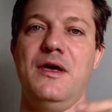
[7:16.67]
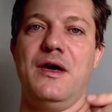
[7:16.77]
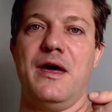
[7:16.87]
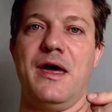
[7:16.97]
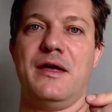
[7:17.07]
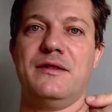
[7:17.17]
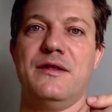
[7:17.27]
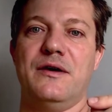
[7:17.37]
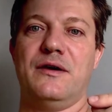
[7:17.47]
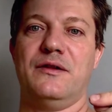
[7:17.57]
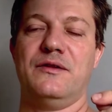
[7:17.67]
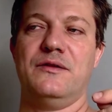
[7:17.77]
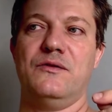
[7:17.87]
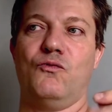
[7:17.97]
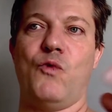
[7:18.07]
and uh,
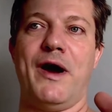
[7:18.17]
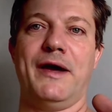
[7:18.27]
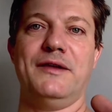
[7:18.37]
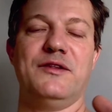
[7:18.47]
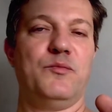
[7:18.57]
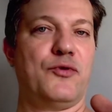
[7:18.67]
why the